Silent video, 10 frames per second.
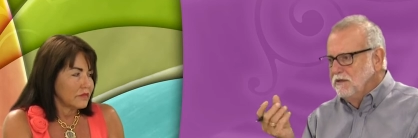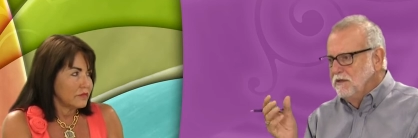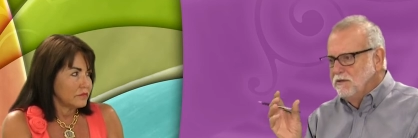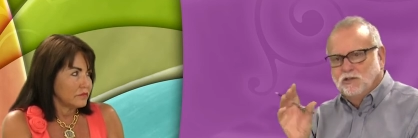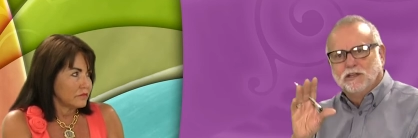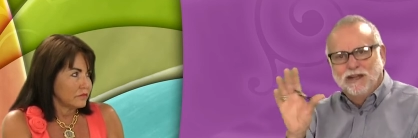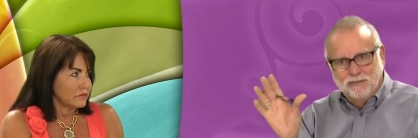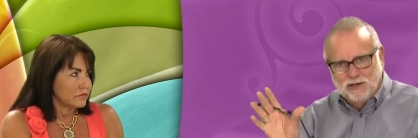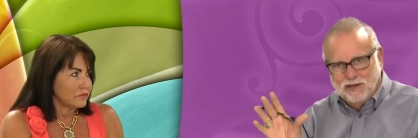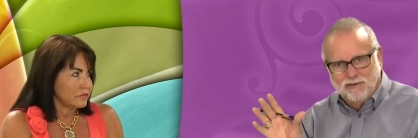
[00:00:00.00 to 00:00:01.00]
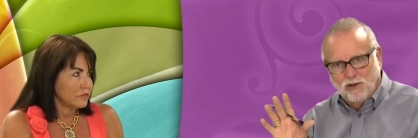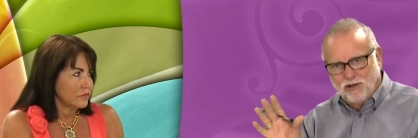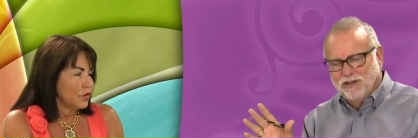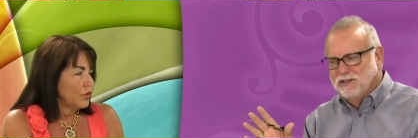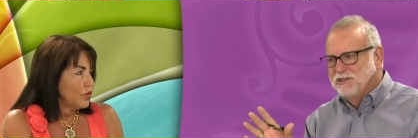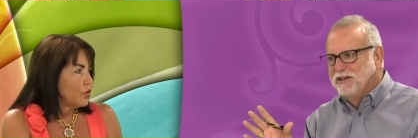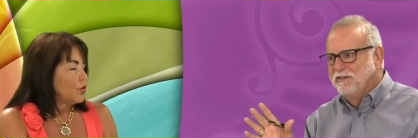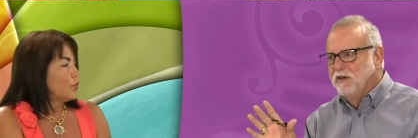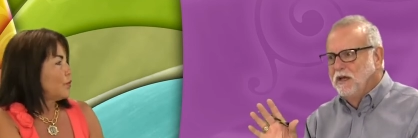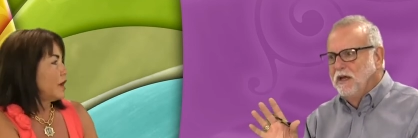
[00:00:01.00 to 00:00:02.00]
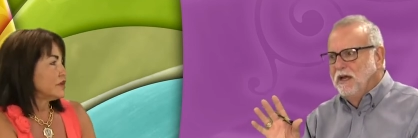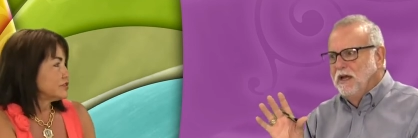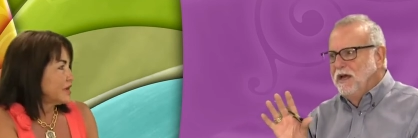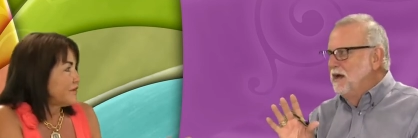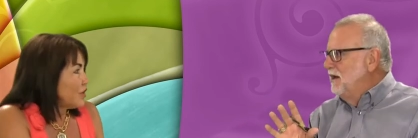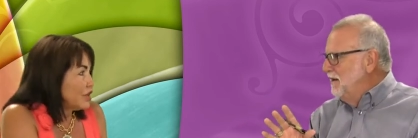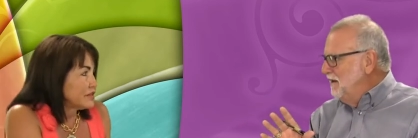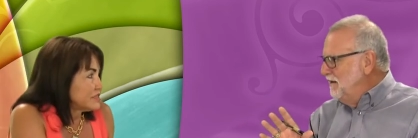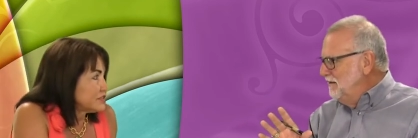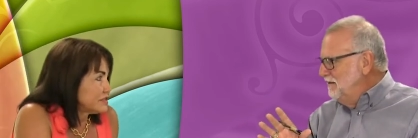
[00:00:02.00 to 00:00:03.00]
Speaker 1: the synaptic cleft, all that stuff.
Speaker 2: We also have all this